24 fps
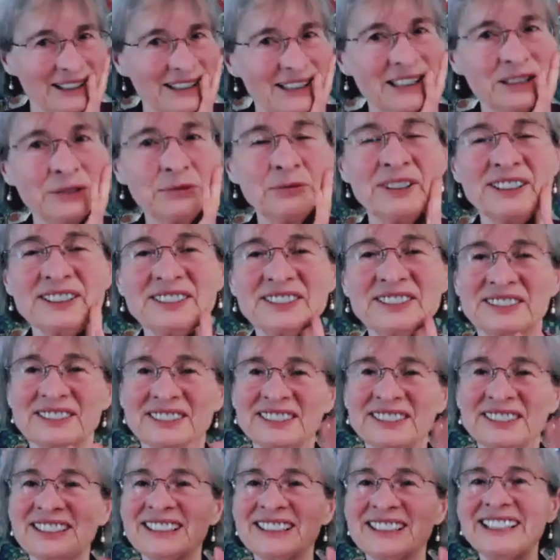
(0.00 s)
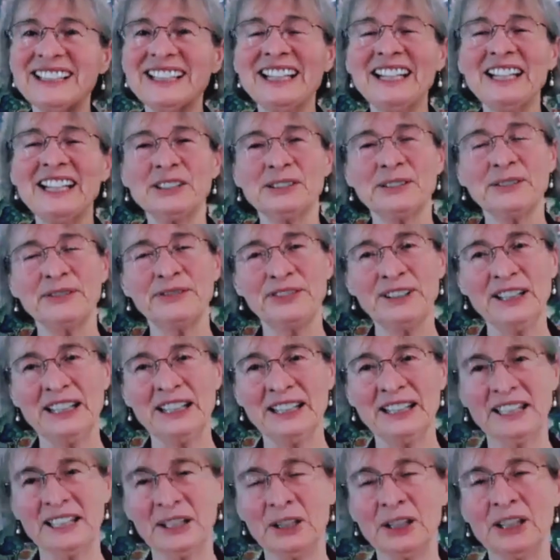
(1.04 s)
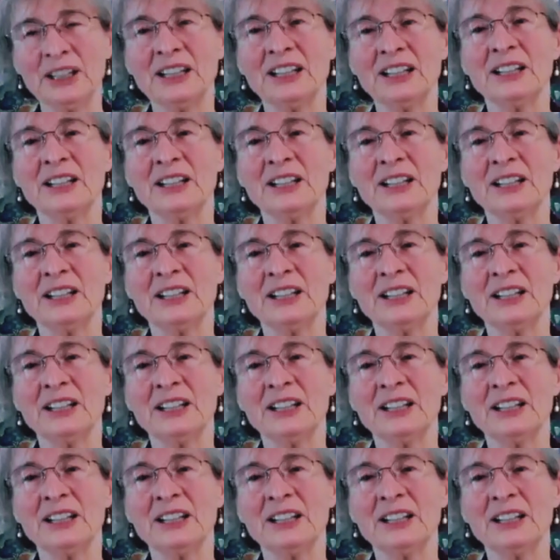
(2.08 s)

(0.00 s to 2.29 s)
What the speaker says: it was really the feeling,